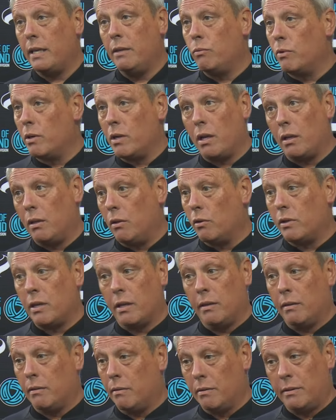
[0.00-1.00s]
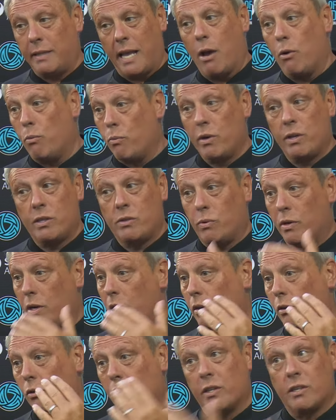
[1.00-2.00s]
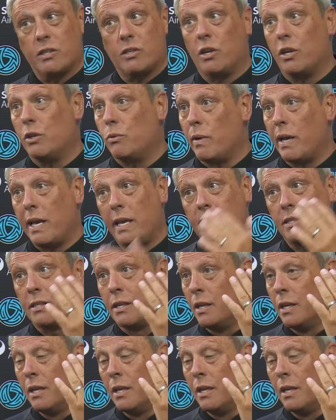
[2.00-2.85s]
We're not looking downwards. We're not looking sideways.